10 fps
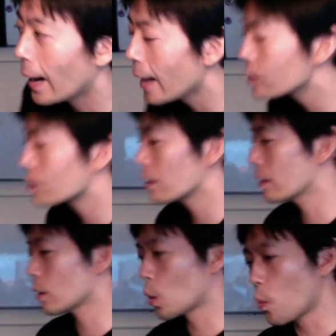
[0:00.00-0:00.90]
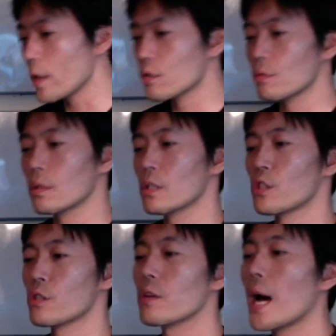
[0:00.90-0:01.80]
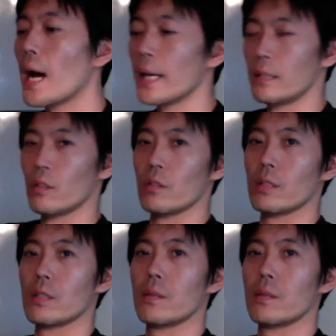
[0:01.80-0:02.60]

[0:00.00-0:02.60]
answer the question: Should I, you know,